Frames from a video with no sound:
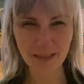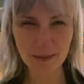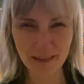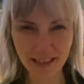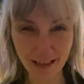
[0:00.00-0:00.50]
makes
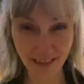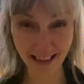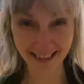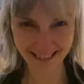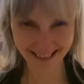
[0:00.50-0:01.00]
me think of
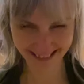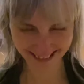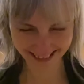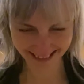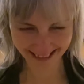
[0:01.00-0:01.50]
that.
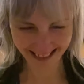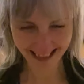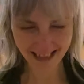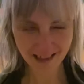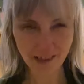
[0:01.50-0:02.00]

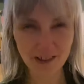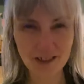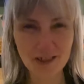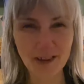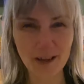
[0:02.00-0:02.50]
So you're
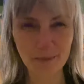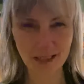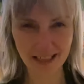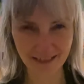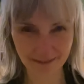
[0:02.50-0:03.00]
just going up and
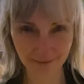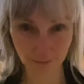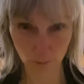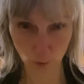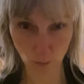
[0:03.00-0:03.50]
down,
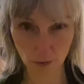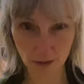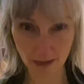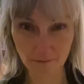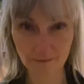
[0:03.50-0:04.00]
up and
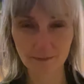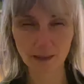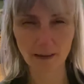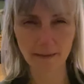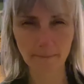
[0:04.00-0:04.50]
down
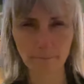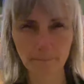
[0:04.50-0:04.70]
like that.